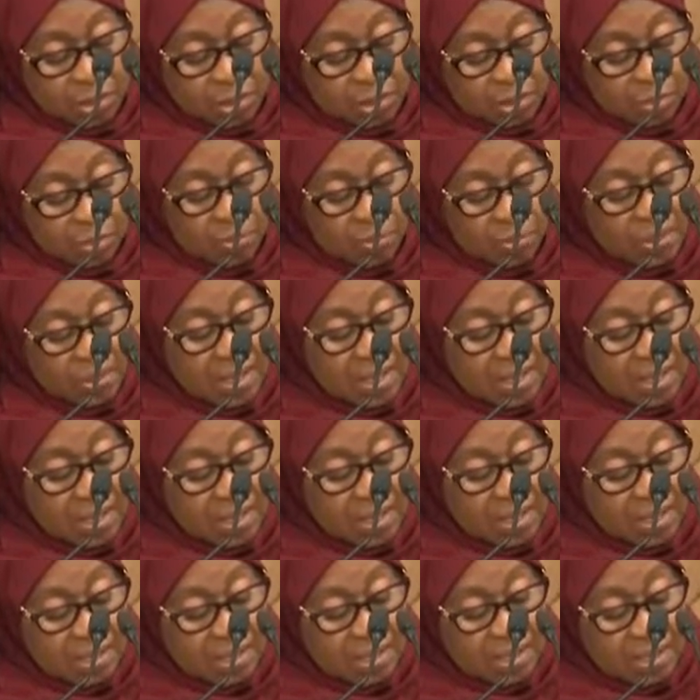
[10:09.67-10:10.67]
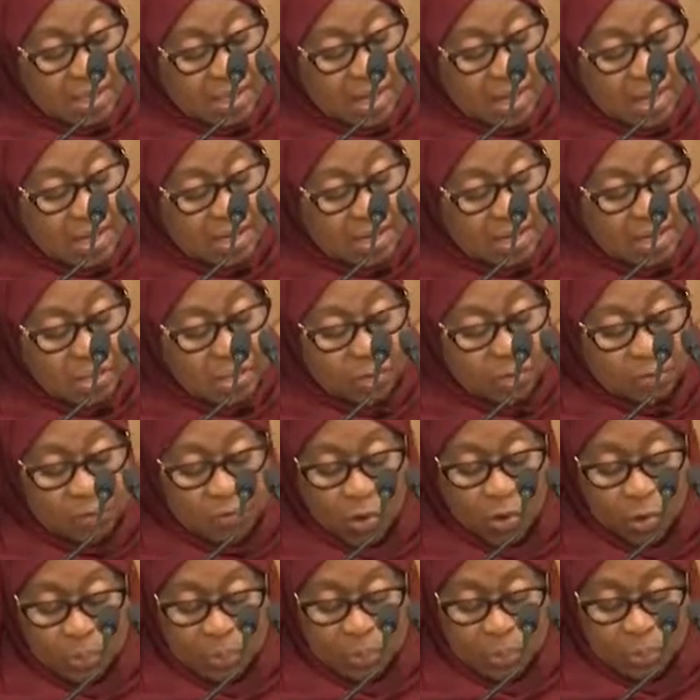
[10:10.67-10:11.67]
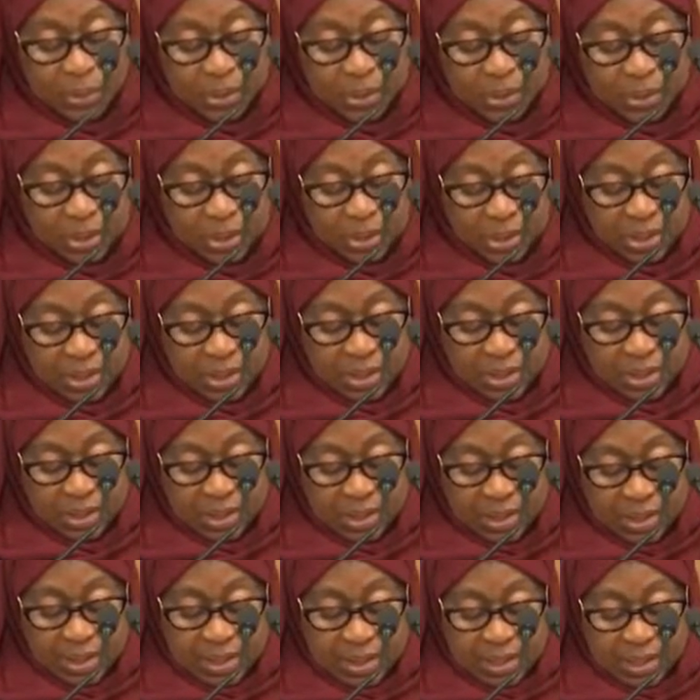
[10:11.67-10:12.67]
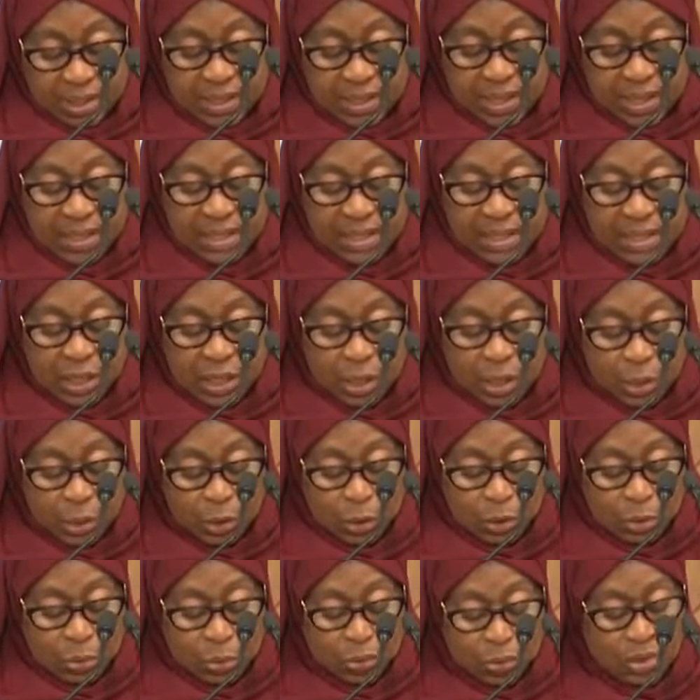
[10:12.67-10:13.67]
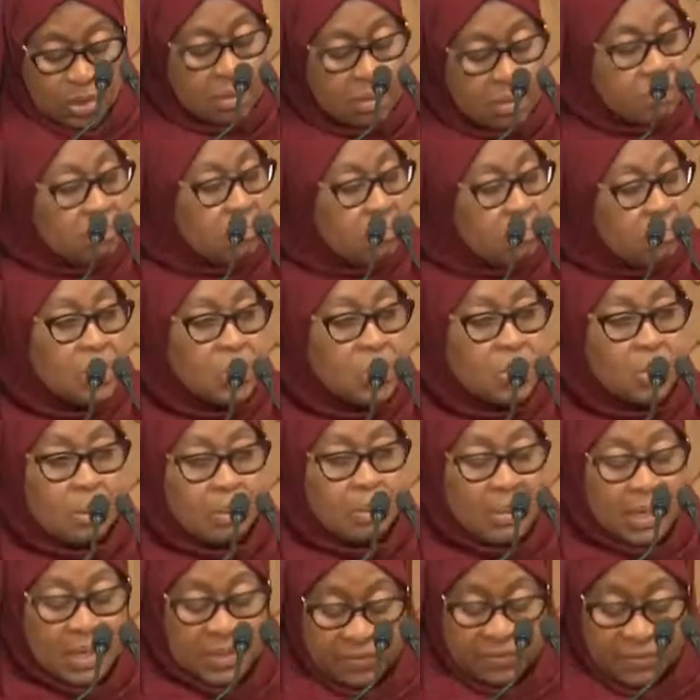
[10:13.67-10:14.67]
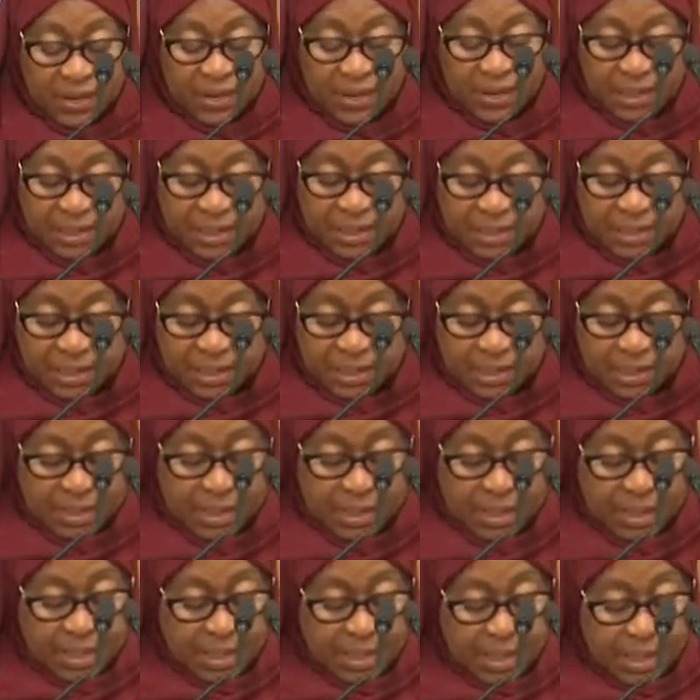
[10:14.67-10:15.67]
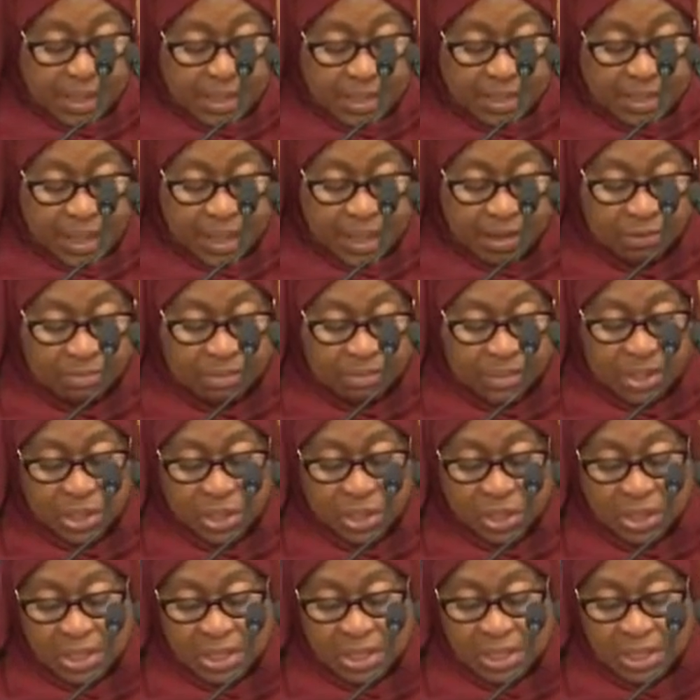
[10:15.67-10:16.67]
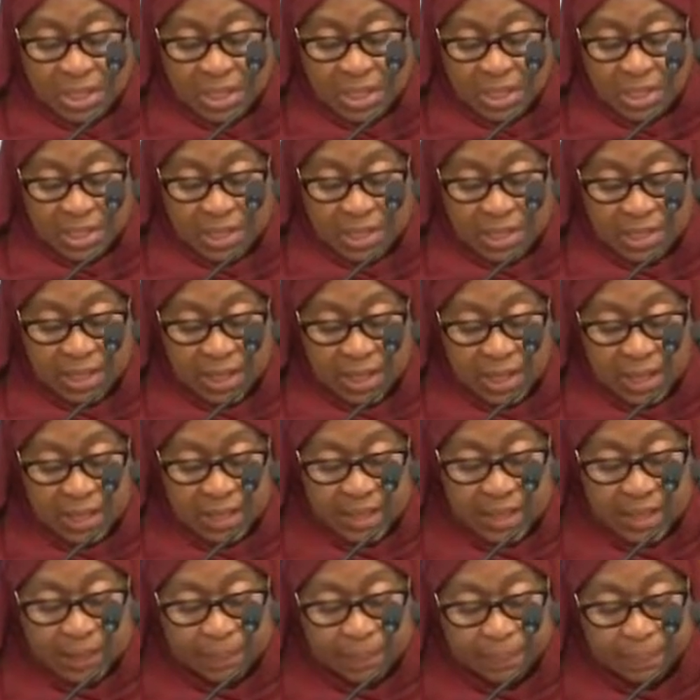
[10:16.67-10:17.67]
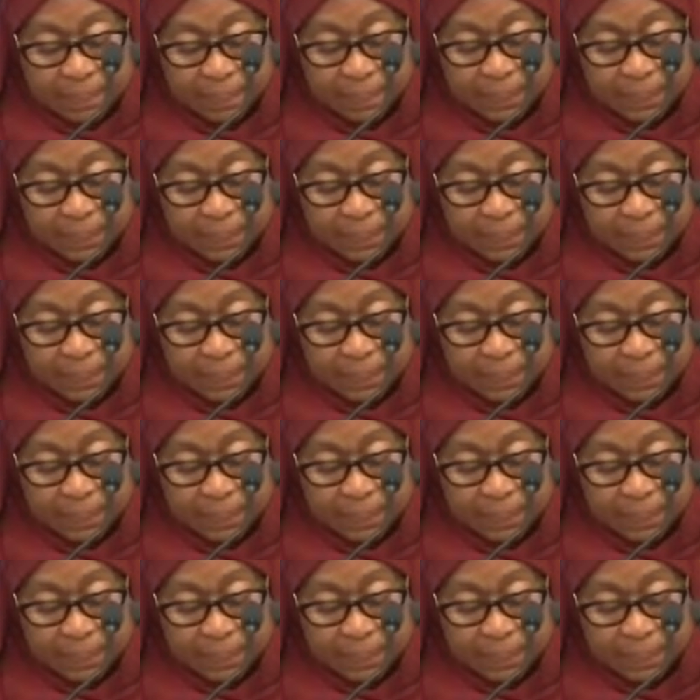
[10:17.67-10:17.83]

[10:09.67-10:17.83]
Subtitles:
through the years in areas of cooperation that include so many factors, as I have mentioned here earlier.